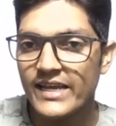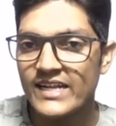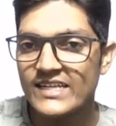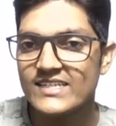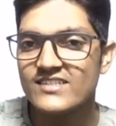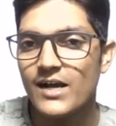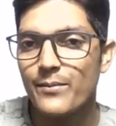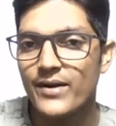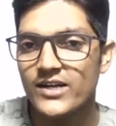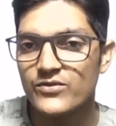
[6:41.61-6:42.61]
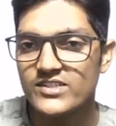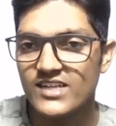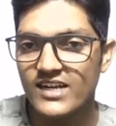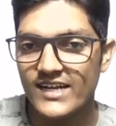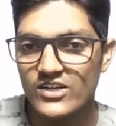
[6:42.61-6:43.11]
n is upright, which is
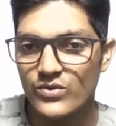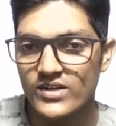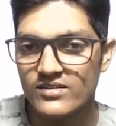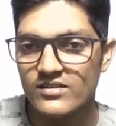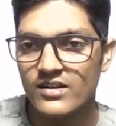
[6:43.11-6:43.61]
a correct one,